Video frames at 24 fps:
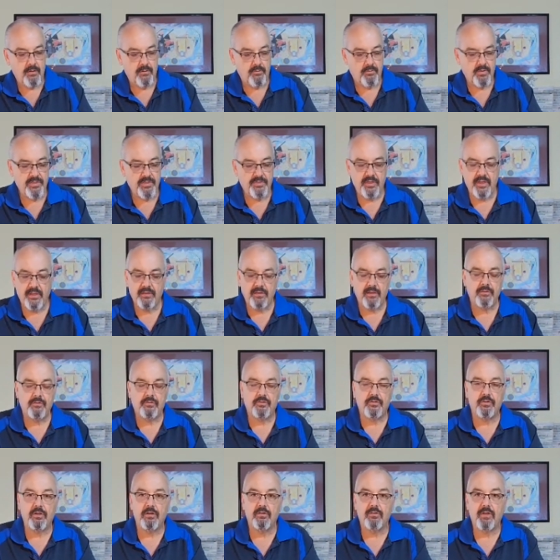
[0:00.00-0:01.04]
We think
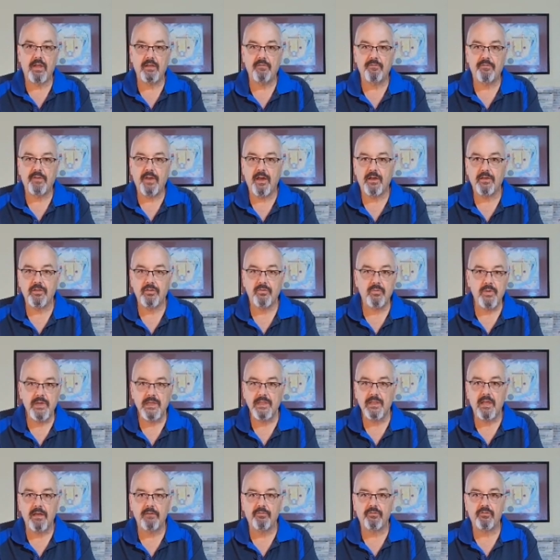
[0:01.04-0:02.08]
these are a great value.
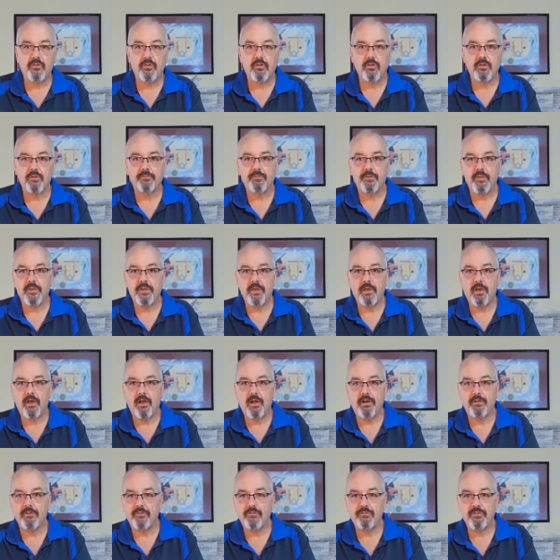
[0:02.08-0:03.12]
We love solar for the
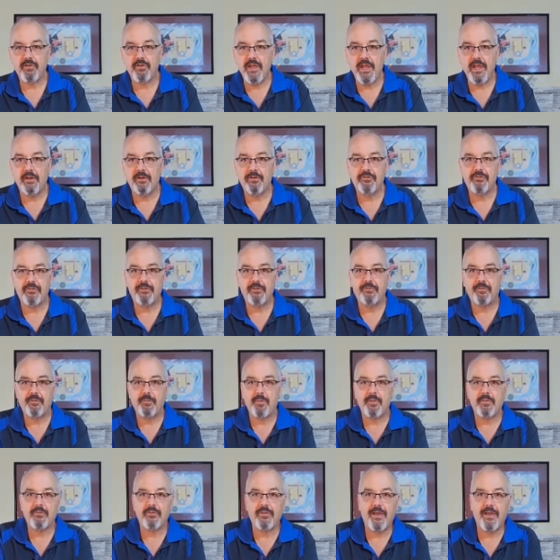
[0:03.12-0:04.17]
yards, free energy
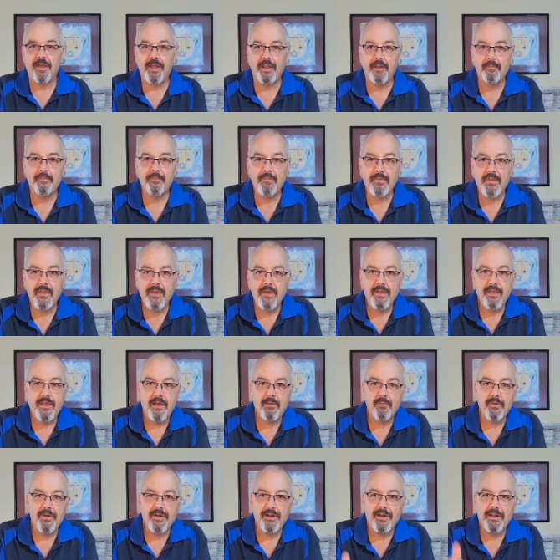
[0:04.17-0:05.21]
from the sun,
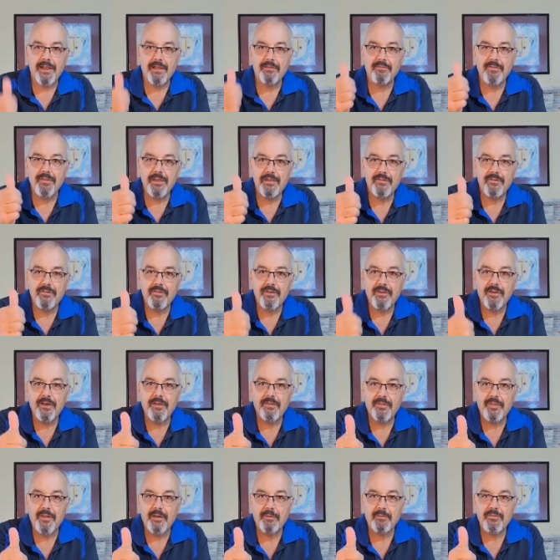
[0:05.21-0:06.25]
and we're going to give these
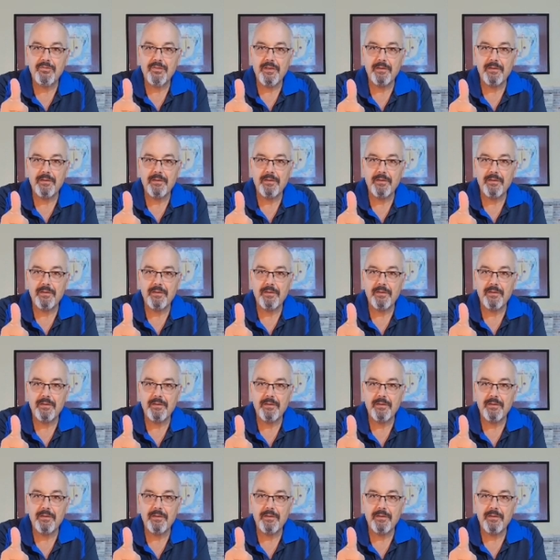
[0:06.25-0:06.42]
a thumbs